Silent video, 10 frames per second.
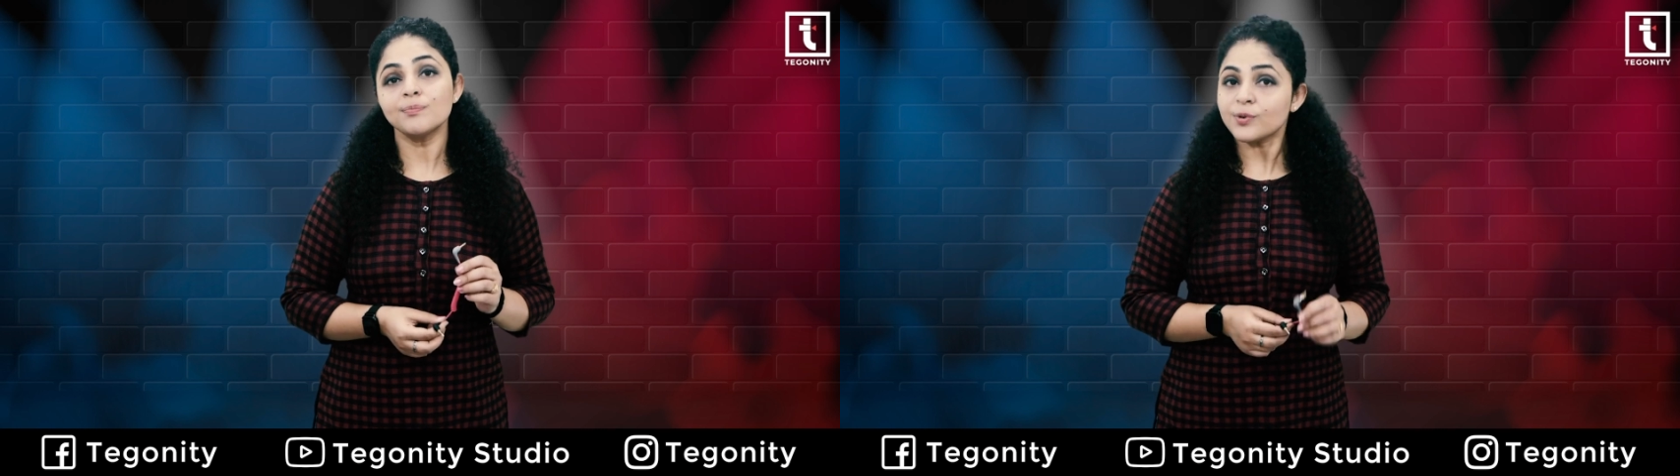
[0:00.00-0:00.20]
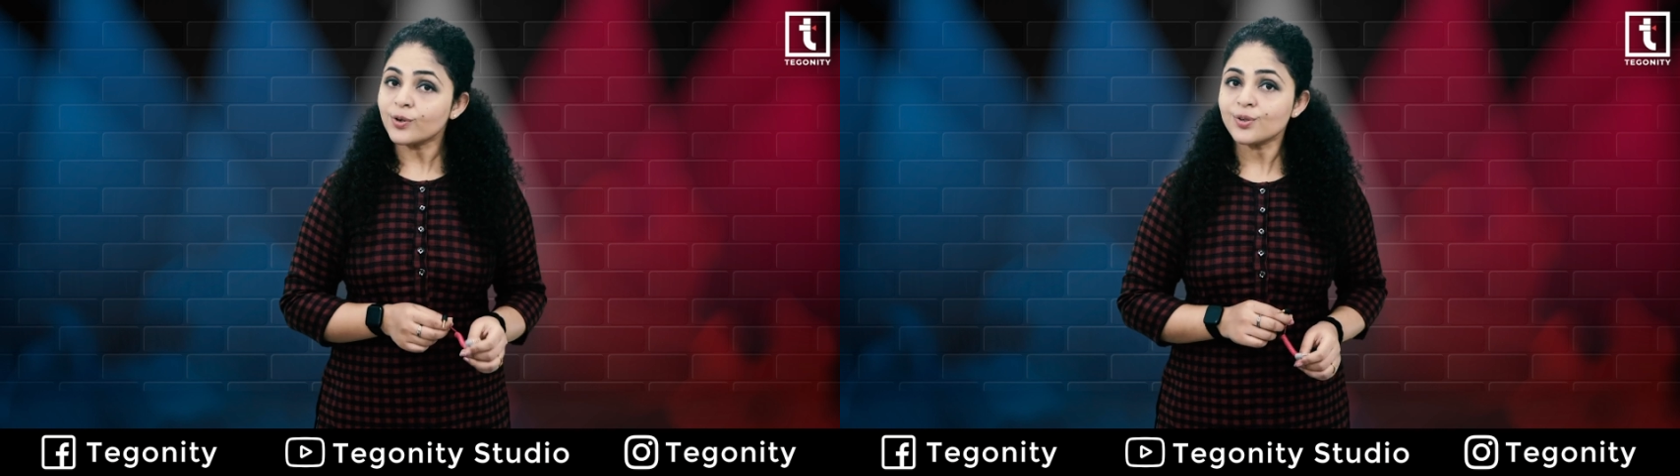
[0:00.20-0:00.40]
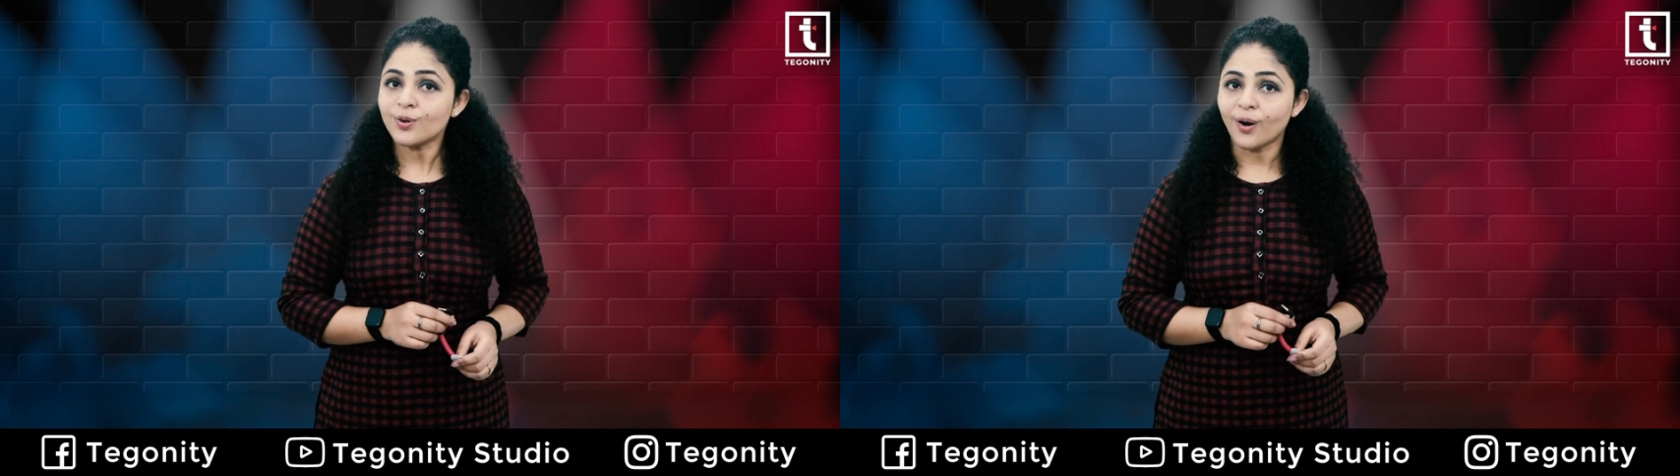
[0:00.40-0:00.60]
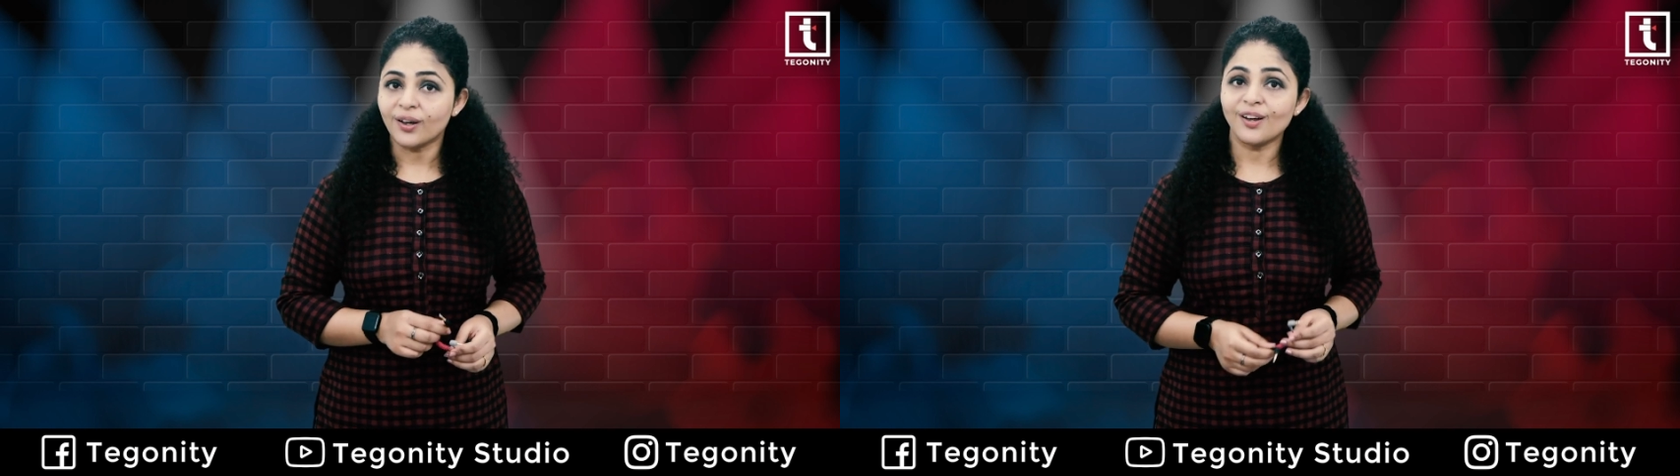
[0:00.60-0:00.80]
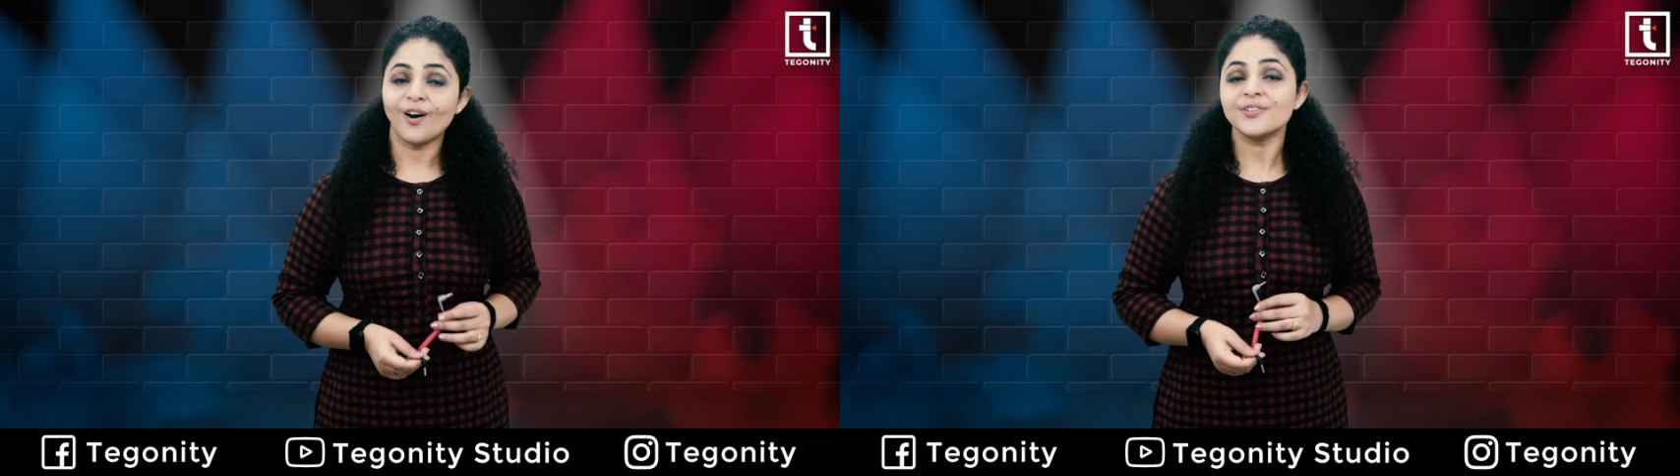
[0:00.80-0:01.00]
the
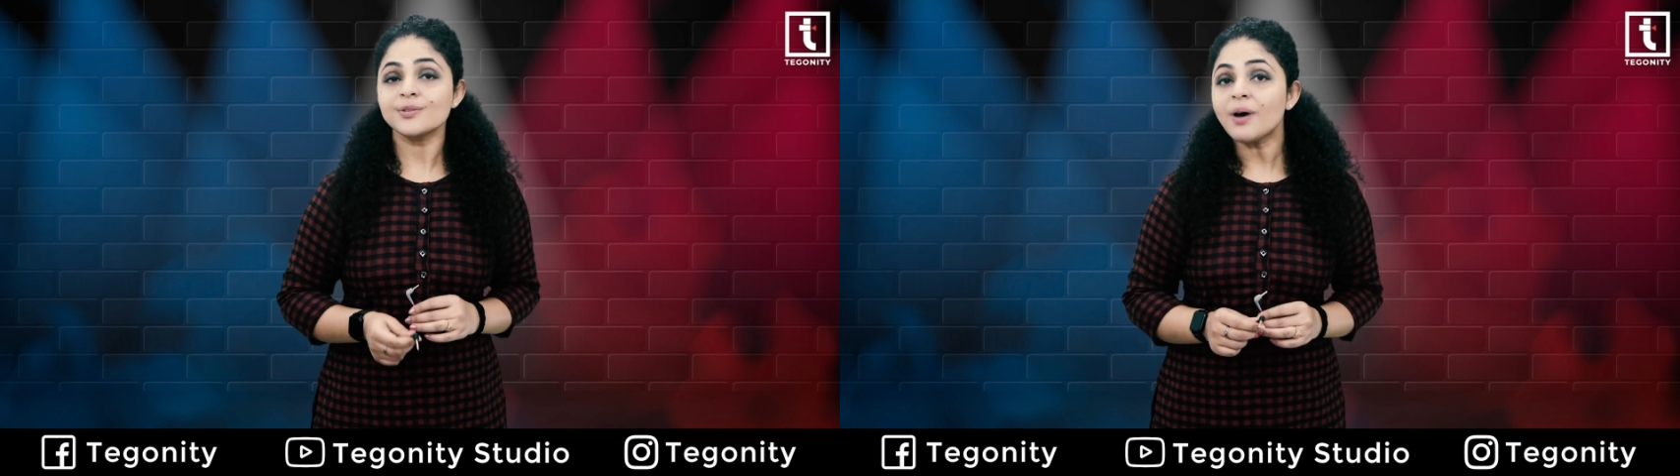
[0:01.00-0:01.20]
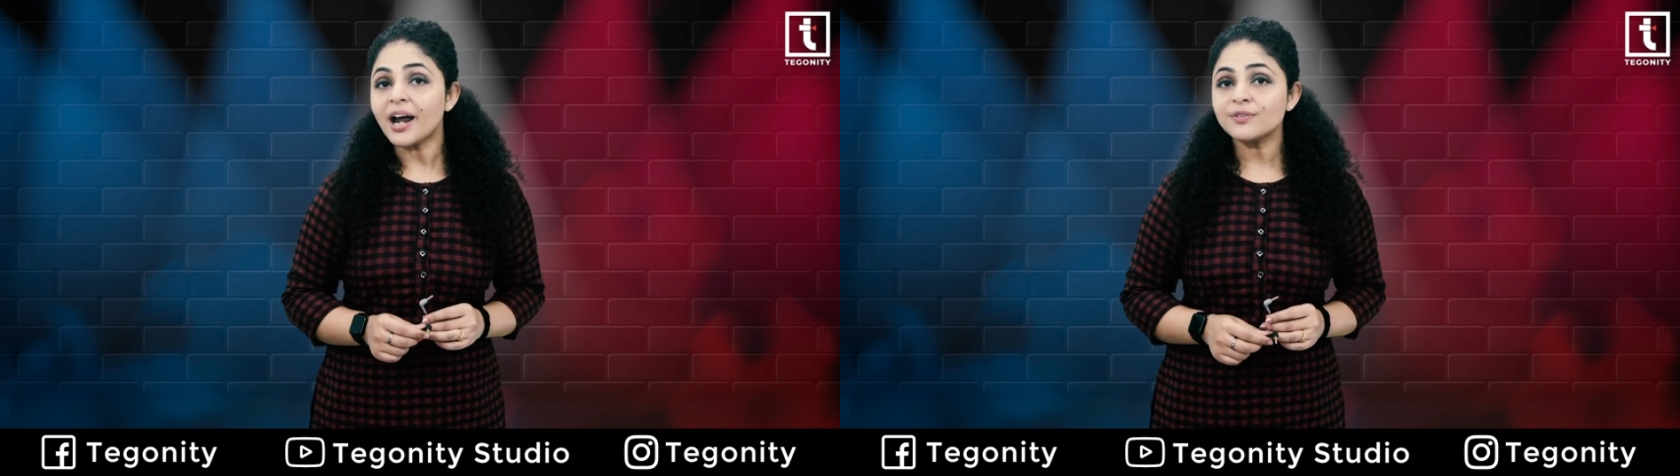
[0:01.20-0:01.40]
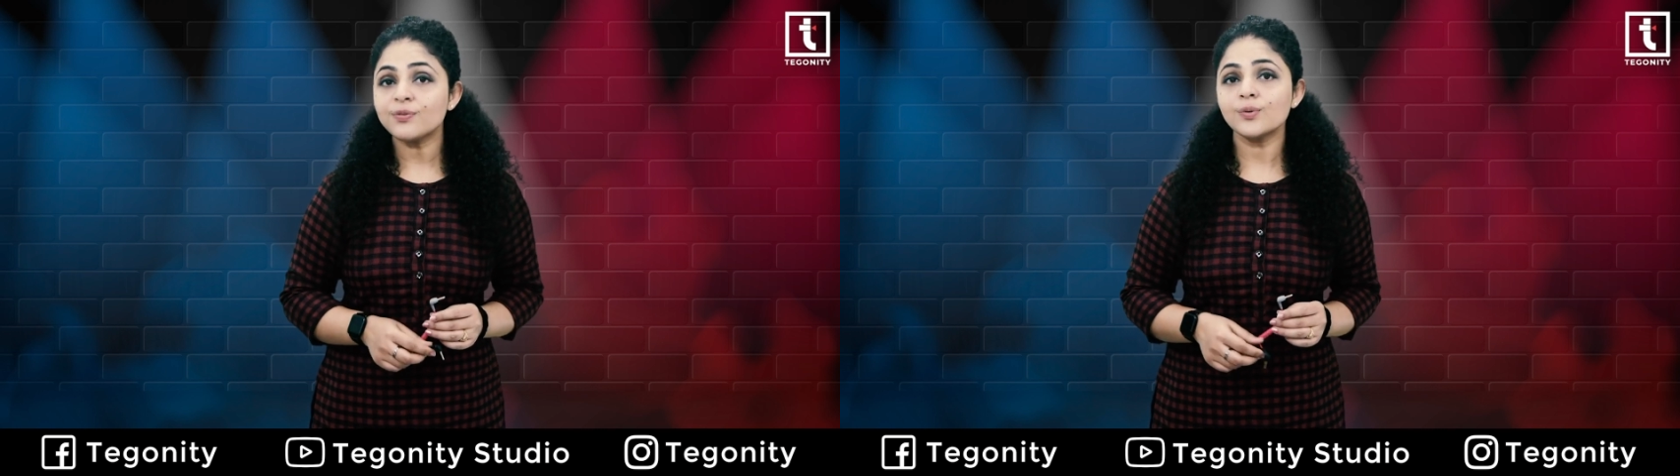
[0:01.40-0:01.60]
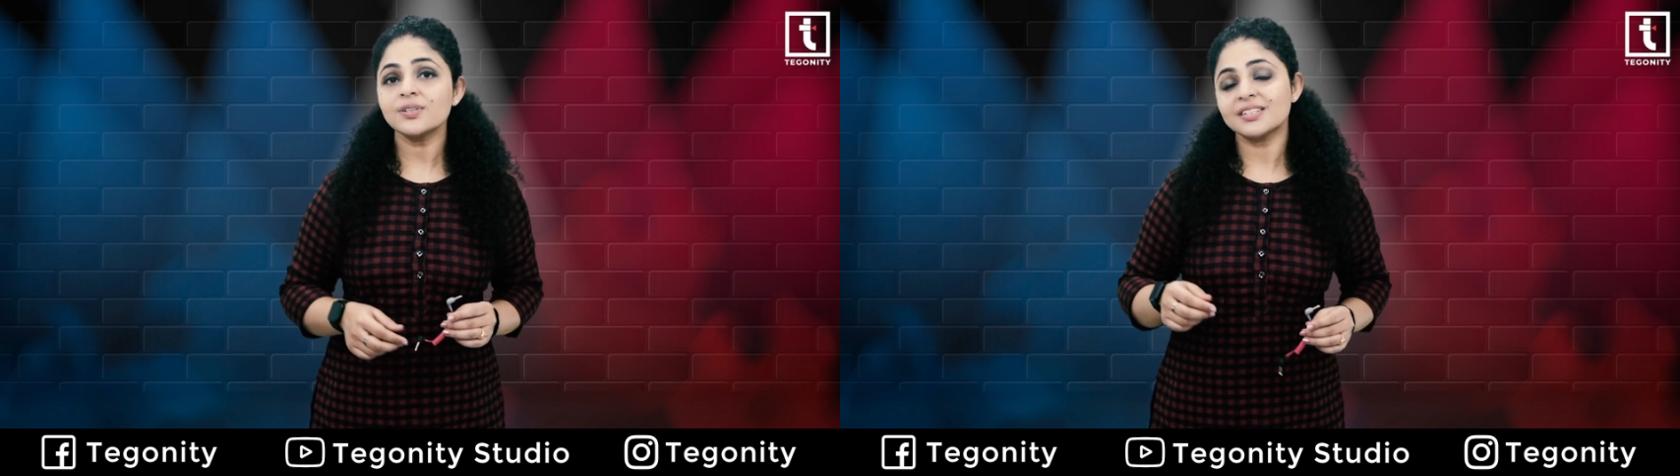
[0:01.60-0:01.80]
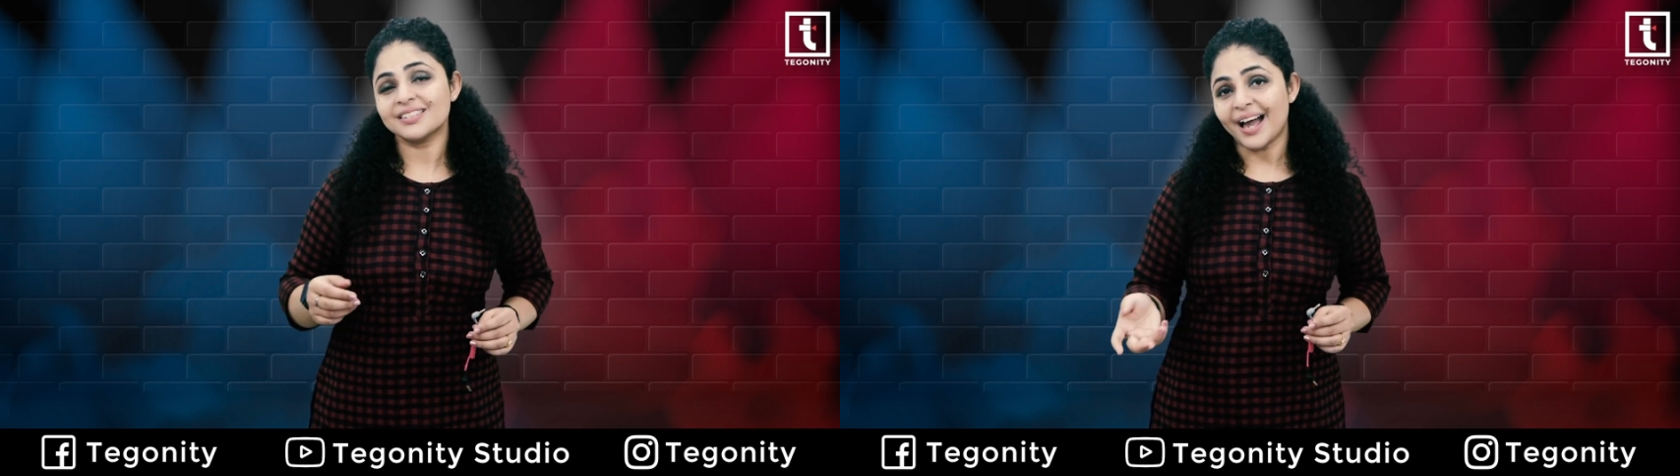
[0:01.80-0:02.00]
protocol of smartphones,